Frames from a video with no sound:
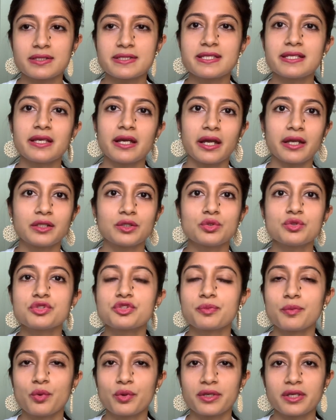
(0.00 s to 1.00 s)
See, I know
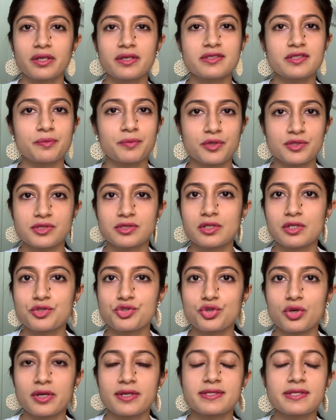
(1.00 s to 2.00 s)
smoking is a personal
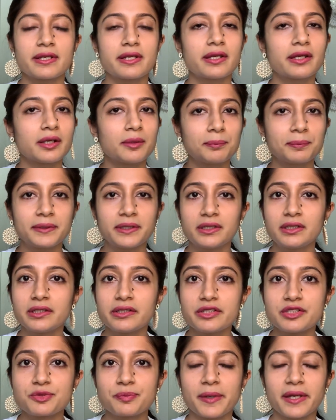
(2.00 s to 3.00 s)
choice and I completely
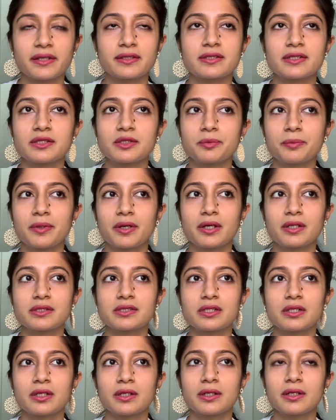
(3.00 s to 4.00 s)
respect it,
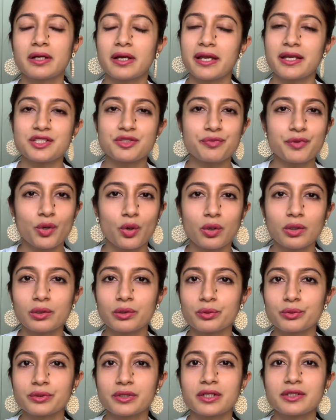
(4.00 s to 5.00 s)
but as we all
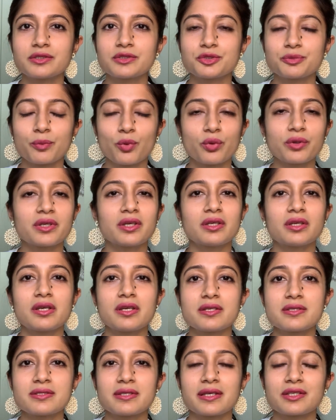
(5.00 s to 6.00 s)
know that smoking
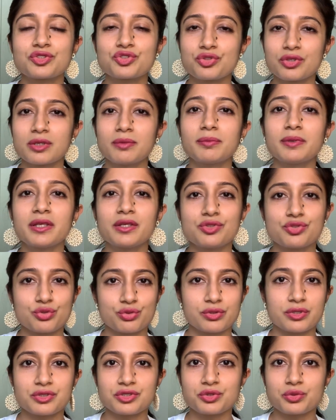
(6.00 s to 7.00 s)
is extremely
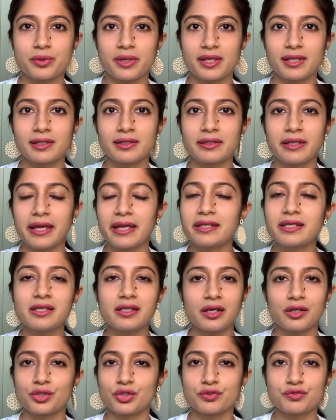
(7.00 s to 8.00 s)
injurious to health, any
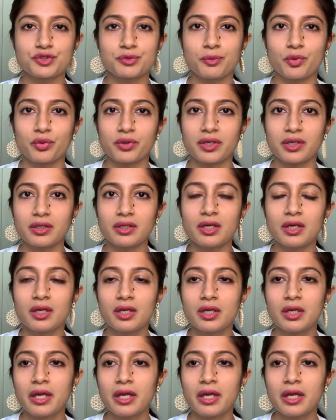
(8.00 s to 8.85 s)
kind of smoking.